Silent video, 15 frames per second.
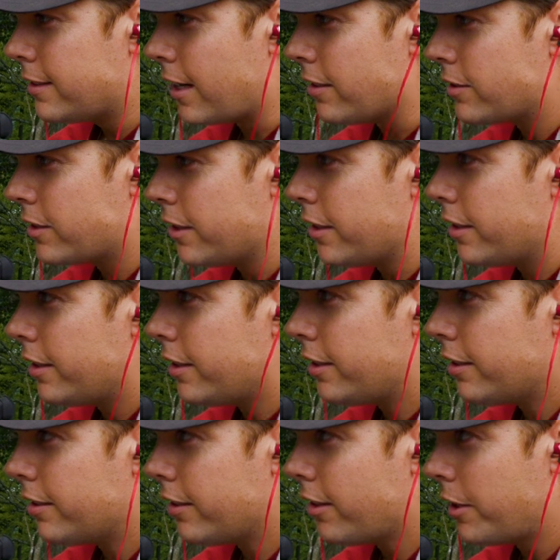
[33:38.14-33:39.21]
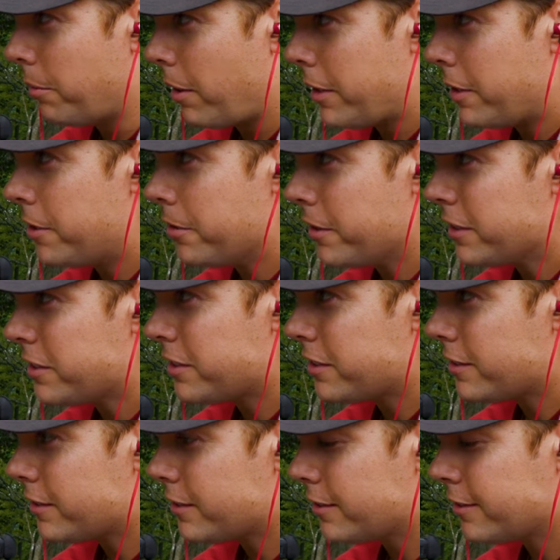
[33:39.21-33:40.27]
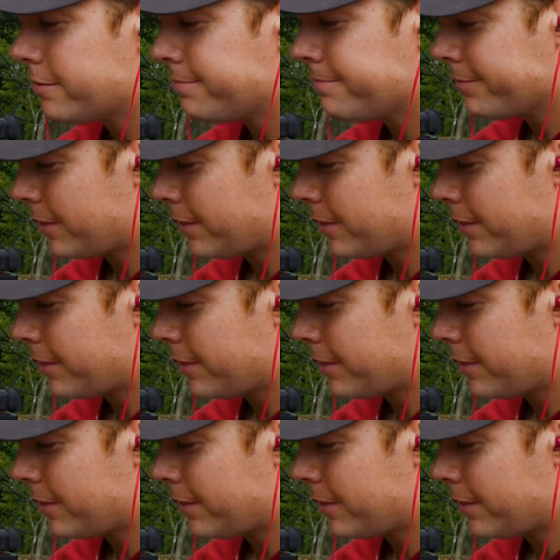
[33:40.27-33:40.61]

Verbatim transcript: Sounds good. Are you ready to do this? Here we go.